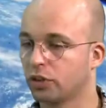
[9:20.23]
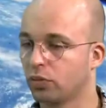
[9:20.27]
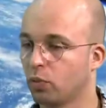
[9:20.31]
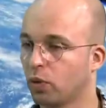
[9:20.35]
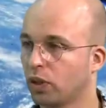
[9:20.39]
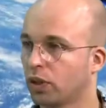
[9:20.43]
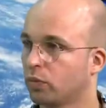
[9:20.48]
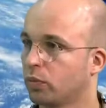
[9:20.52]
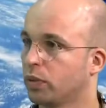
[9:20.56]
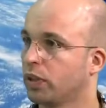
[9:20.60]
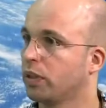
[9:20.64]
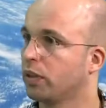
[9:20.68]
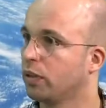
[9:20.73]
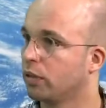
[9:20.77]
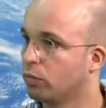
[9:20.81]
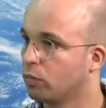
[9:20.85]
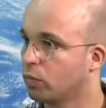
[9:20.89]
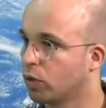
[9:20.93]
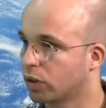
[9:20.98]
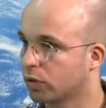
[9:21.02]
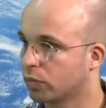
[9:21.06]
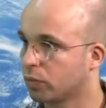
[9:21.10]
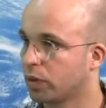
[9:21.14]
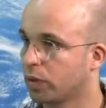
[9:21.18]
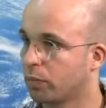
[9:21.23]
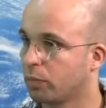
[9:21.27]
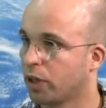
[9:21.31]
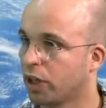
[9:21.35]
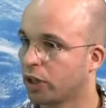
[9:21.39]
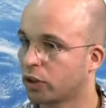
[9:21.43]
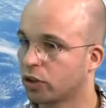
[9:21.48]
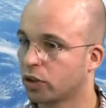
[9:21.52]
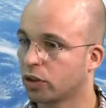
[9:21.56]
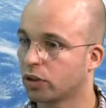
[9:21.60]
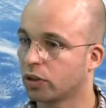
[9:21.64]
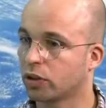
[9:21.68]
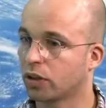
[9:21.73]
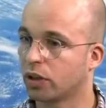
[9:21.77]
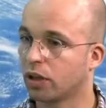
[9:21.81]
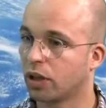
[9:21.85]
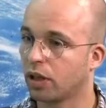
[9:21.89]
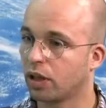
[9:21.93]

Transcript: what we measure,